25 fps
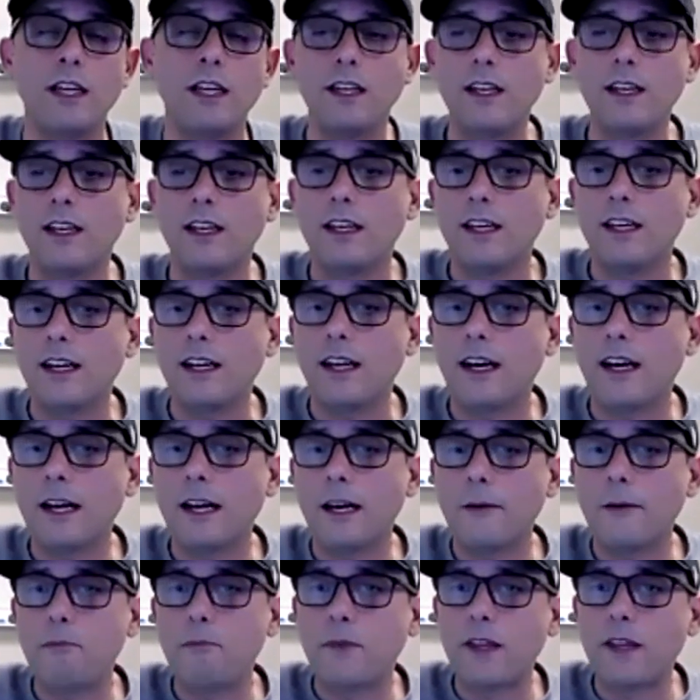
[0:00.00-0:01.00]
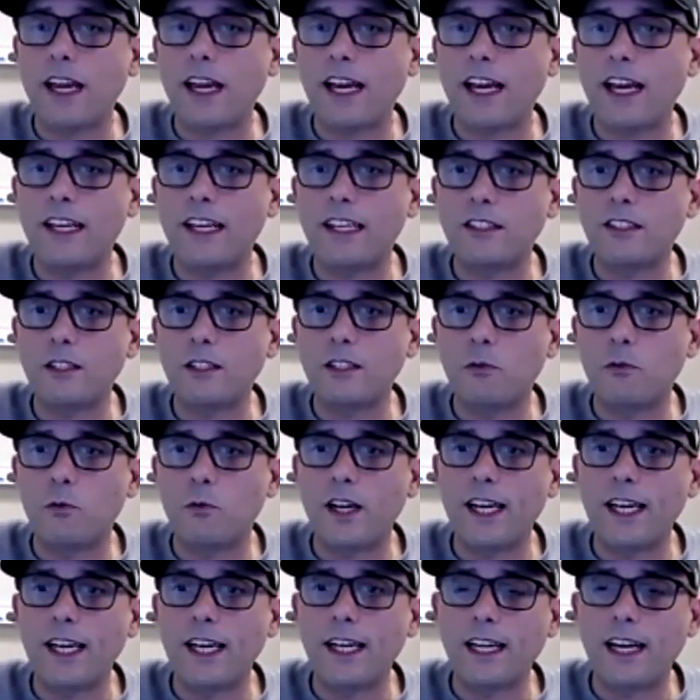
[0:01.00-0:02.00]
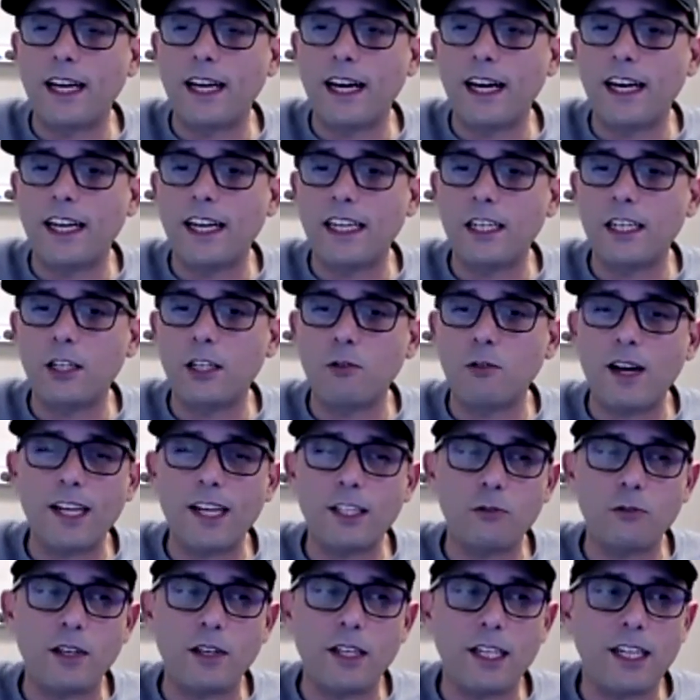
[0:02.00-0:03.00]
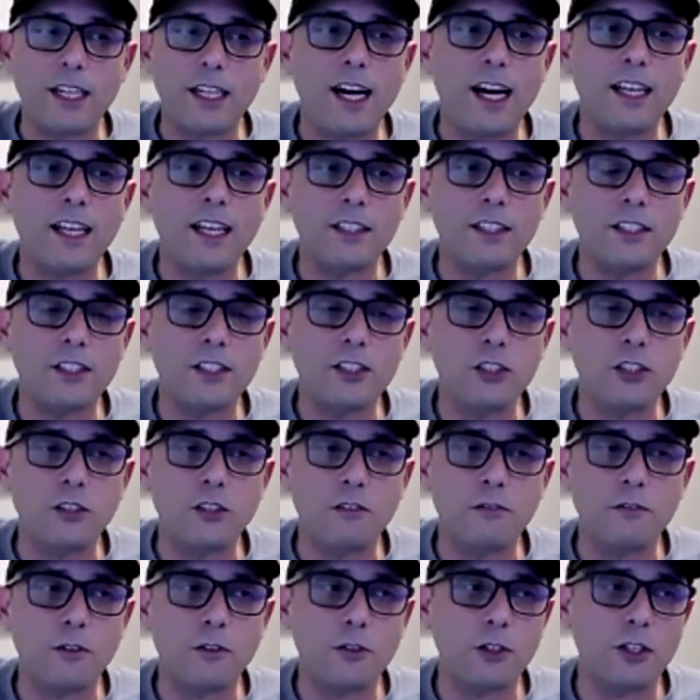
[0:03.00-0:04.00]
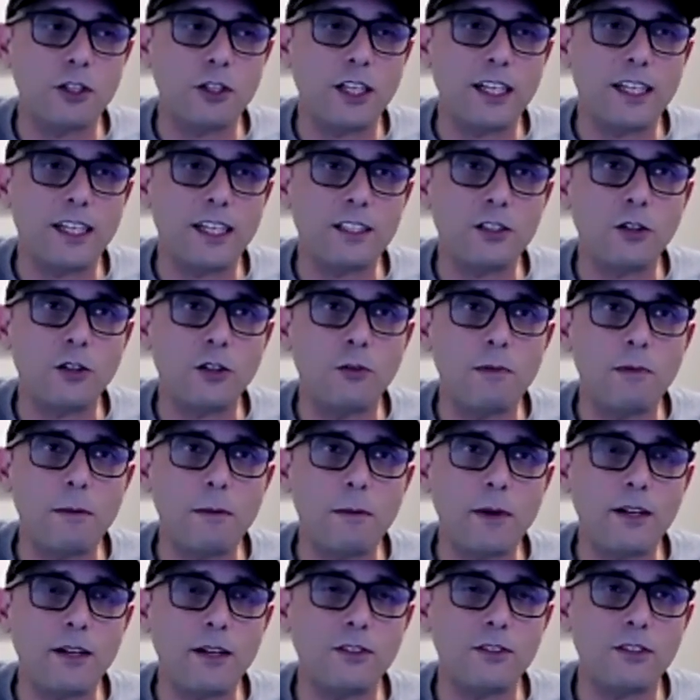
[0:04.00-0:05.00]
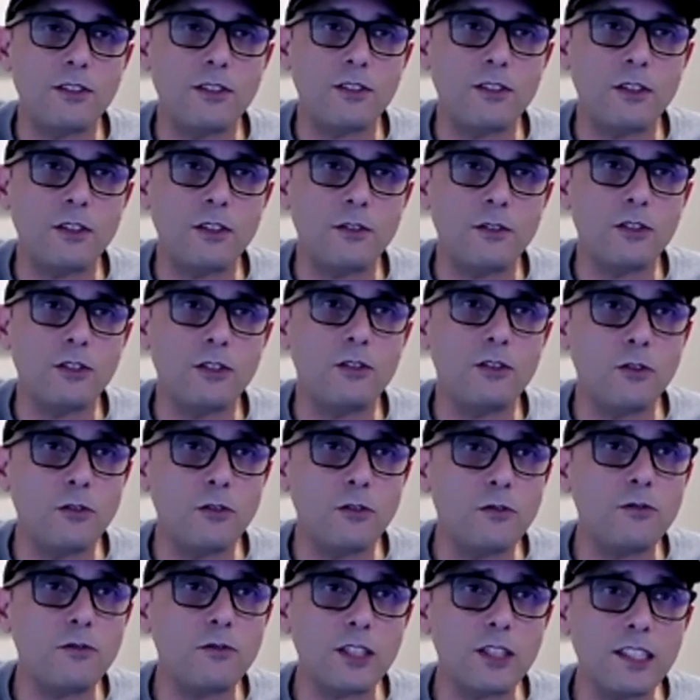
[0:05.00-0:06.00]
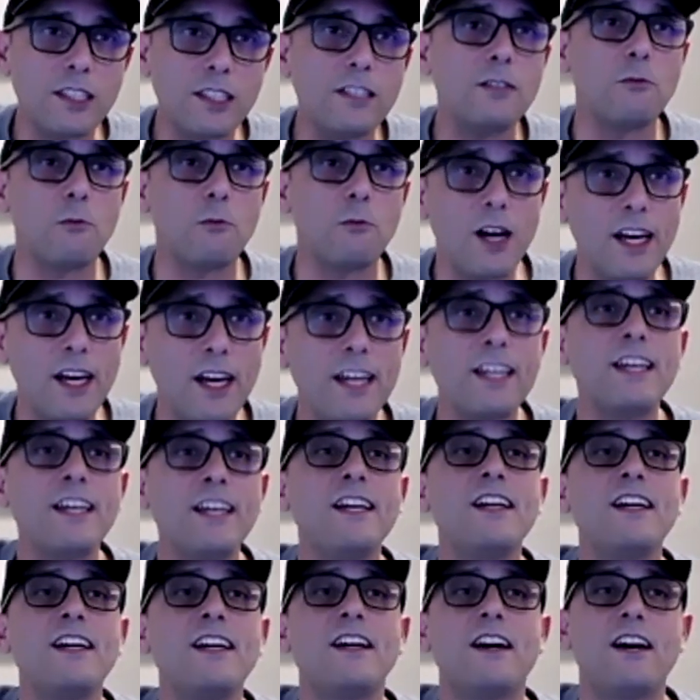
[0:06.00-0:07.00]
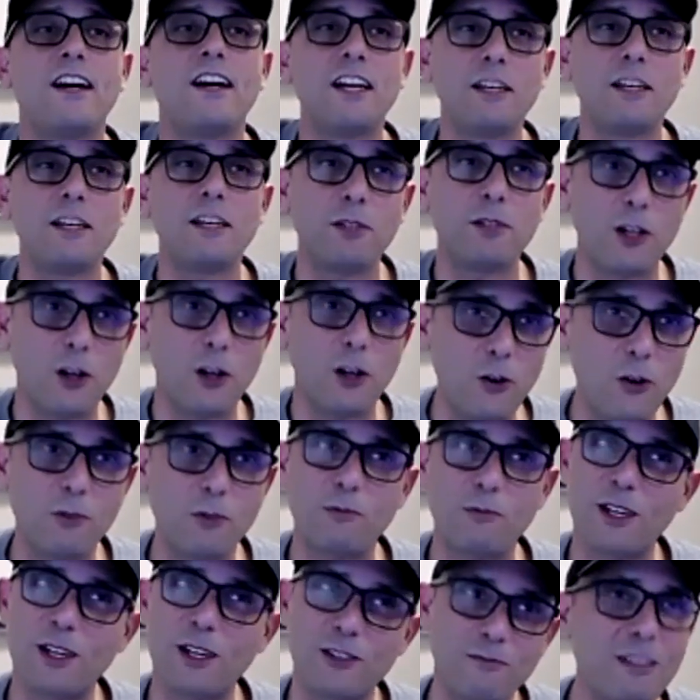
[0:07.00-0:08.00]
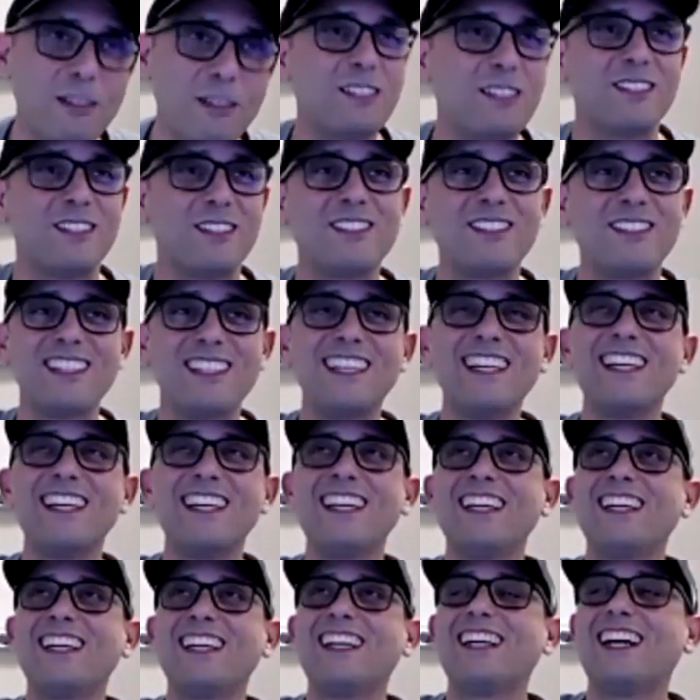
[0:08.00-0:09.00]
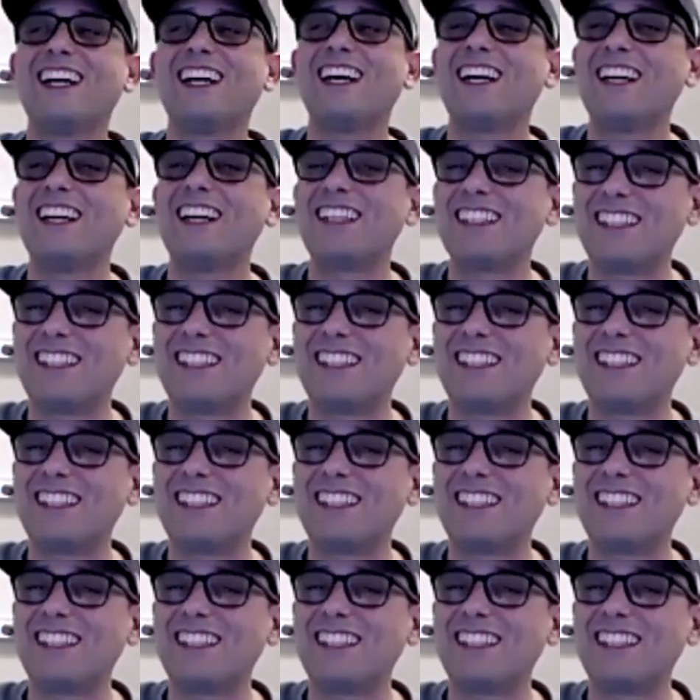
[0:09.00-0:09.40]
Yeah. Um, and when I graduated college, the first thing I told my parents is, "There is no freaking way I am going to own my own business." Uh,